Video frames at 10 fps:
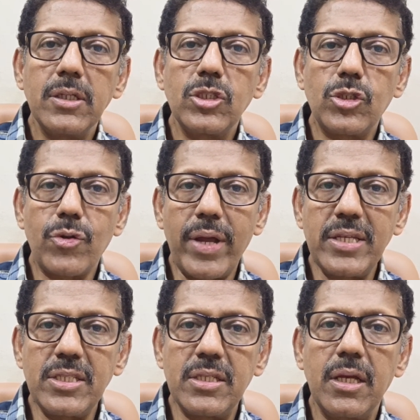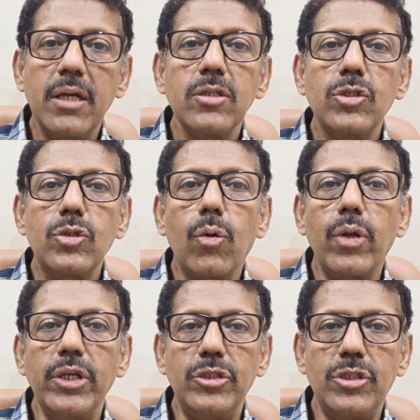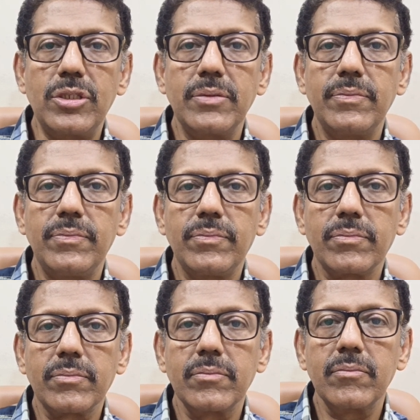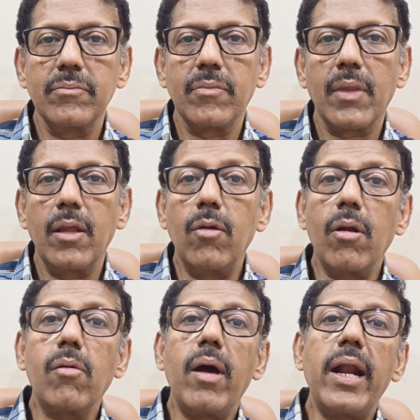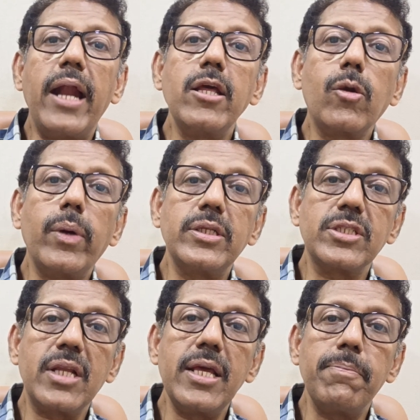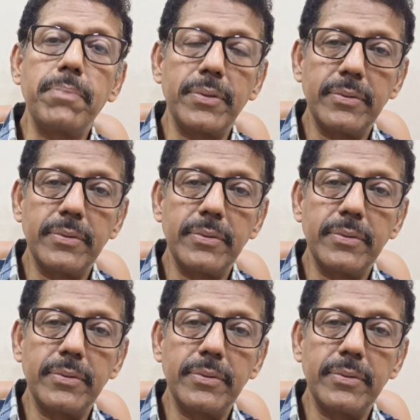stress storage. You require adequate sleep.